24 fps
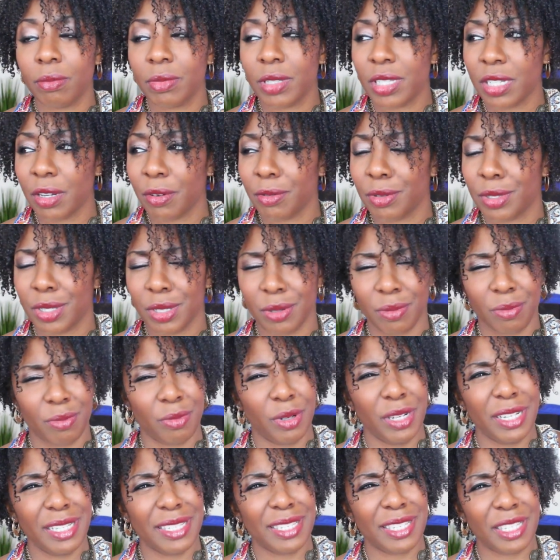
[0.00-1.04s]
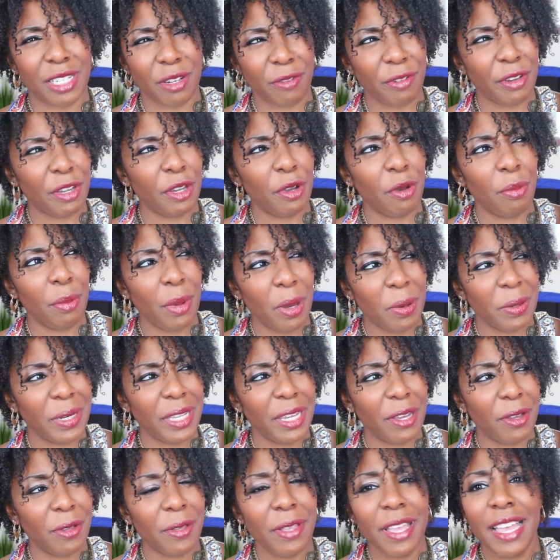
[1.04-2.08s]
cer what
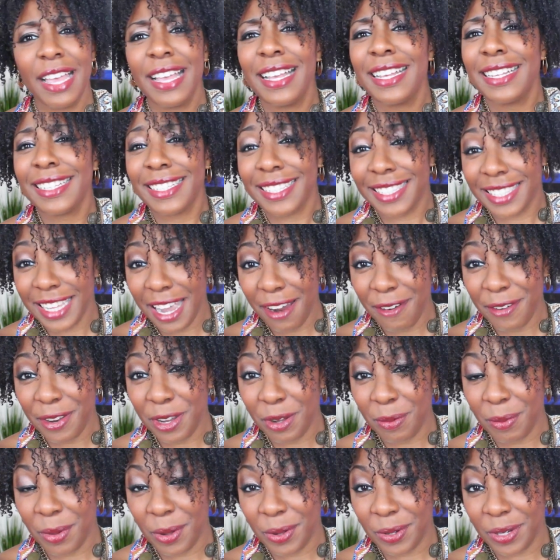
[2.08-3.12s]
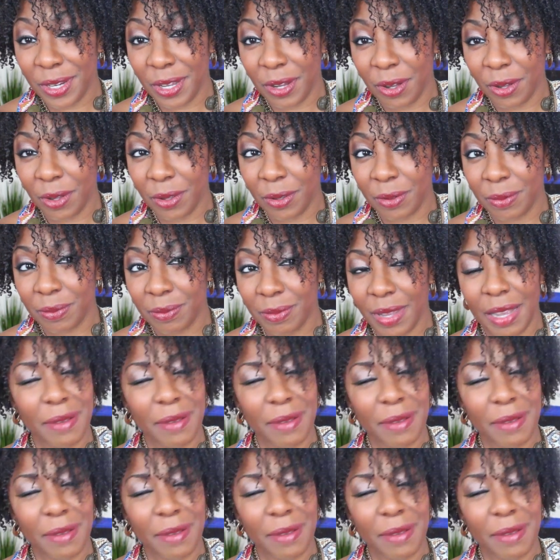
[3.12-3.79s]
ceremonial, ceremonial.